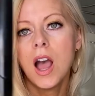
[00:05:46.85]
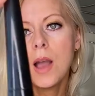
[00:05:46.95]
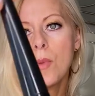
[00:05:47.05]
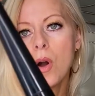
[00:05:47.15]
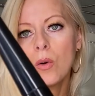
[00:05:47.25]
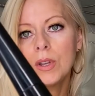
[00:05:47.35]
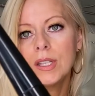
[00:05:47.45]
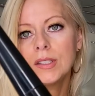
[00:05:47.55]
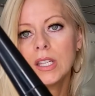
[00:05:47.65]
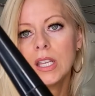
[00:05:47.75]
I'm
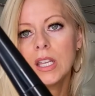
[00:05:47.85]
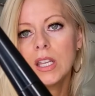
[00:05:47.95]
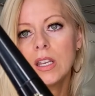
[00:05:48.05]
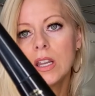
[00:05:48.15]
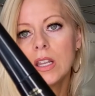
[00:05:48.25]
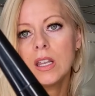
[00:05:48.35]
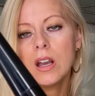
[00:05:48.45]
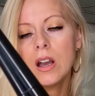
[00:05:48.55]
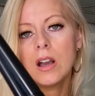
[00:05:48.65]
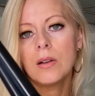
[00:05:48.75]
always in
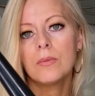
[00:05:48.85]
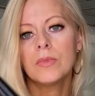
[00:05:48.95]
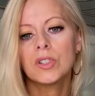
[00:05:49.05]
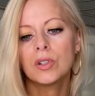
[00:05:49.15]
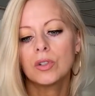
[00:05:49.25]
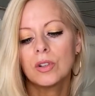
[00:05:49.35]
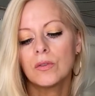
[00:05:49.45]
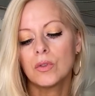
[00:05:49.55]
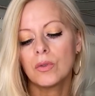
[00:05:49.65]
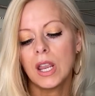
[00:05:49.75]
um, search
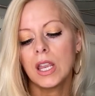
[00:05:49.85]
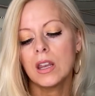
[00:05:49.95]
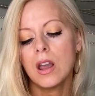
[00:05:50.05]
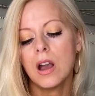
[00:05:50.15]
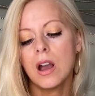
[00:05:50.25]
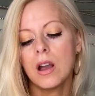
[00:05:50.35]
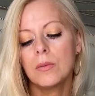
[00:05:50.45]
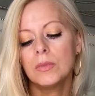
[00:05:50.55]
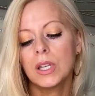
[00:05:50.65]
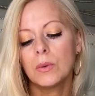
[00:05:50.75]
of great
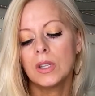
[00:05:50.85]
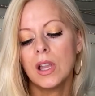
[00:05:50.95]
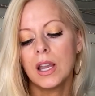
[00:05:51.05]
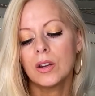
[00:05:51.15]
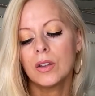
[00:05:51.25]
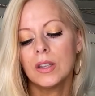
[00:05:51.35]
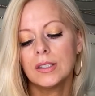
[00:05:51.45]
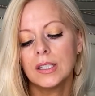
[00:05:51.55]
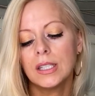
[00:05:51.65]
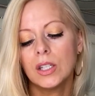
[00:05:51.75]
um, liquid liner.
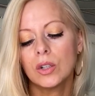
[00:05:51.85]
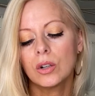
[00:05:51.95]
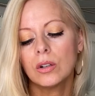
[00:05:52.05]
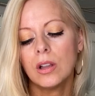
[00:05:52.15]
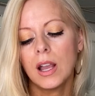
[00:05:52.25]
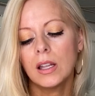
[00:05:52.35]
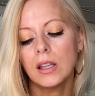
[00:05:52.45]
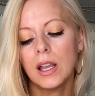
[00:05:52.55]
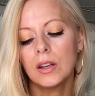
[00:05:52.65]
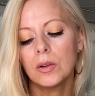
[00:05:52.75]
This is Eternal
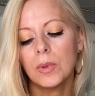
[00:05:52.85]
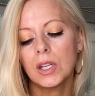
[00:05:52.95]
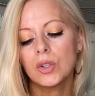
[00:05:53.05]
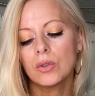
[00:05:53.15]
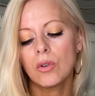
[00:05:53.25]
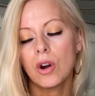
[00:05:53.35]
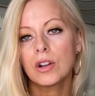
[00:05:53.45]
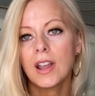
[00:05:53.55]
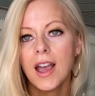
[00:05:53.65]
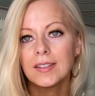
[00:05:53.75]
Eyeliner by
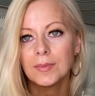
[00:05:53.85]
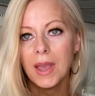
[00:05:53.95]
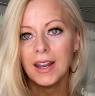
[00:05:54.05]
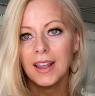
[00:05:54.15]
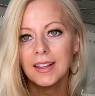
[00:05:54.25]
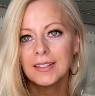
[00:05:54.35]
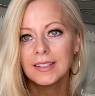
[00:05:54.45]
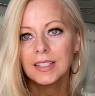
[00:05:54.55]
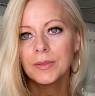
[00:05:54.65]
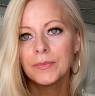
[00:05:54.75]
Gerard Cosmetics.
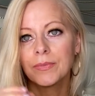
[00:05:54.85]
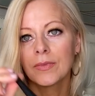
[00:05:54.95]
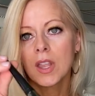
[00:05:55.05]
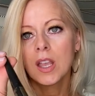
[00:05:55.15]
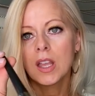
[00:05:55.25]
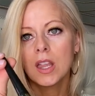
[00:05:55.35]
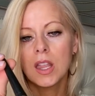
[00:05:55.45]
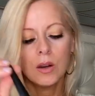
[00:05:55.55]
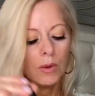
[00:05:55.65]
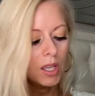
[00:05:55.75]

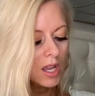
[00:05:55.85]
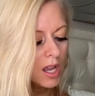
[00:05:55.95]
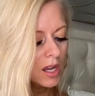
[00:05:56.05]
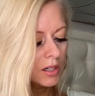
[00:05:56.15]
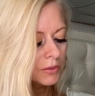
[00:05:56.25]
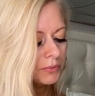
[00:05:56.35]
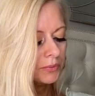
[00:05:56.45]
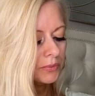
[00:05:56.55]
There we go.